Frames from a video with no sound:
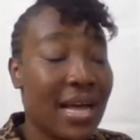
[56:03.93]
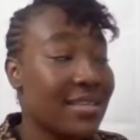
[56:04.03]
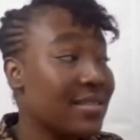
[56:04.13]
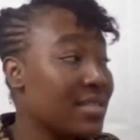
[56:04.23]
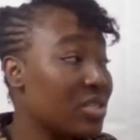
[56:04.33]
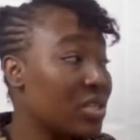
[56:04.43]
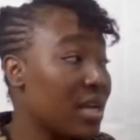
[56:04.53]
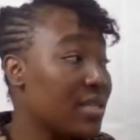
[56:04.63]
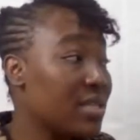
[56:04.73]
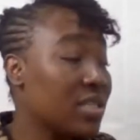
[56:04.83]
As
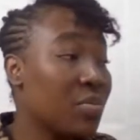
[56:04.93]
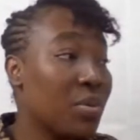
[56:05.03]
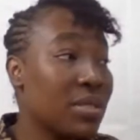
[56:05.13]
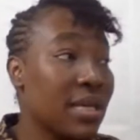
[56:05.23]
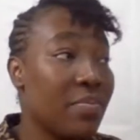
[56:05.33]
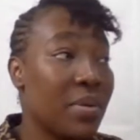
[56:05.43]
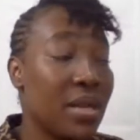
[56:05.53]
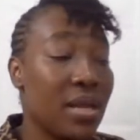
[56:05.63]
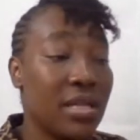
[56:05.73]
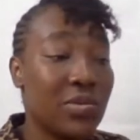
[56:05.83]
teachers, you're supposed to get
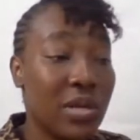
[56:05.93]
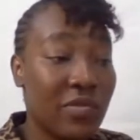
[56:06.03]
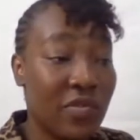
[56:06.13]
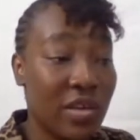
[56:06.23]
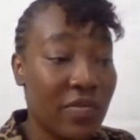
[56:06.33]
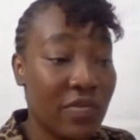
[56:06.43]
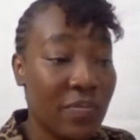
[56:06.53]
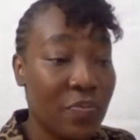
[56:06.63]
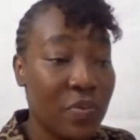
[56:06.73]
paid on the 25th,